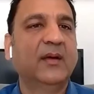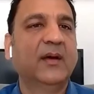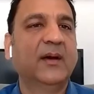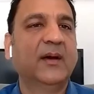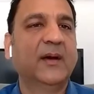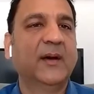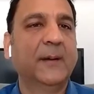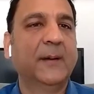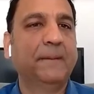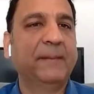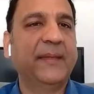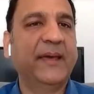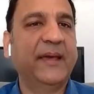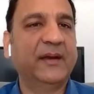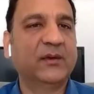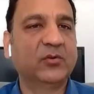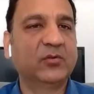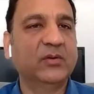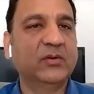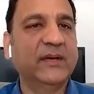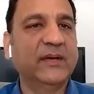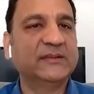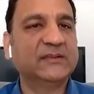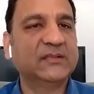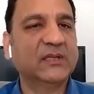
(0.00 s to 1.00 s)
That
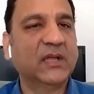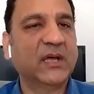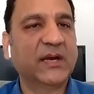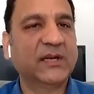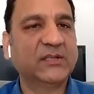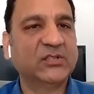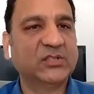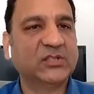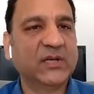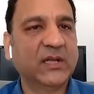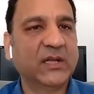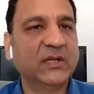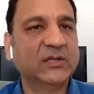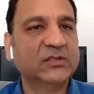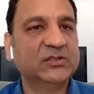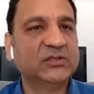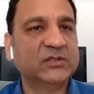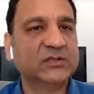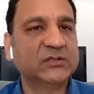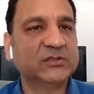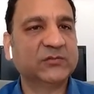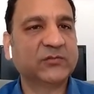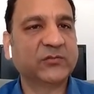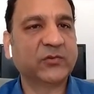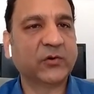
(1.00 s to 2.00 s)
creates a lot of
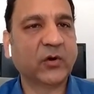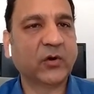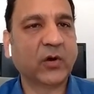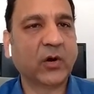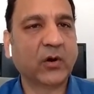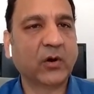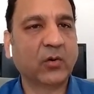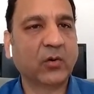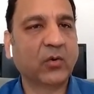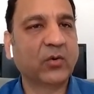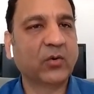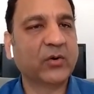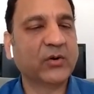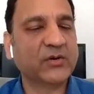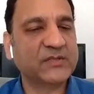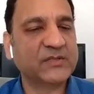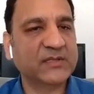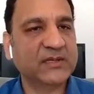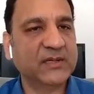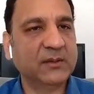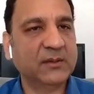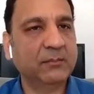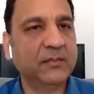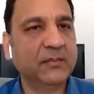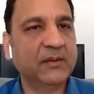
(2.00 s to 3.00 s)
challenges for our order
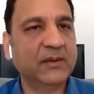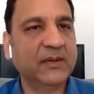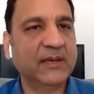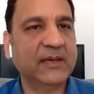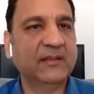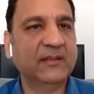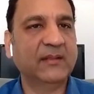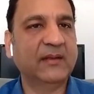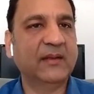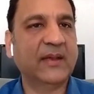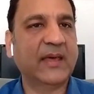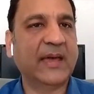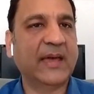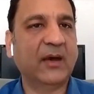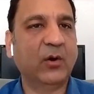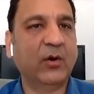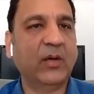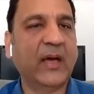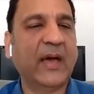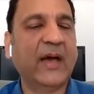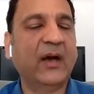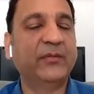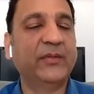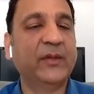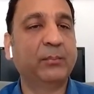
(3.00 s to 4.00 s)
team in
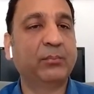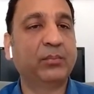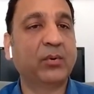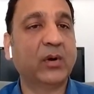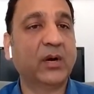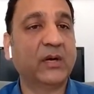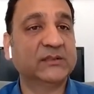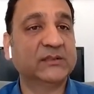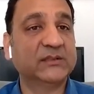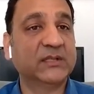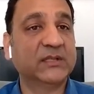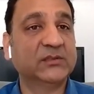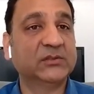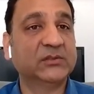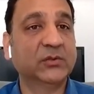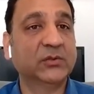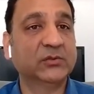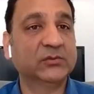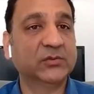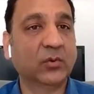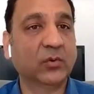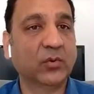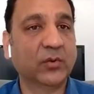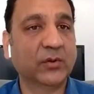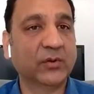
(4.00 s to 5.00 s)
how they process
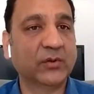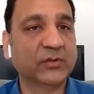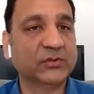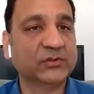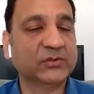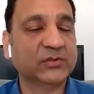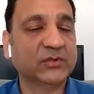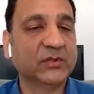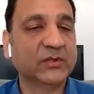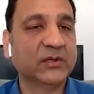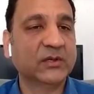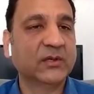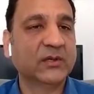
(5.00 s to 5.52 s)
those orders.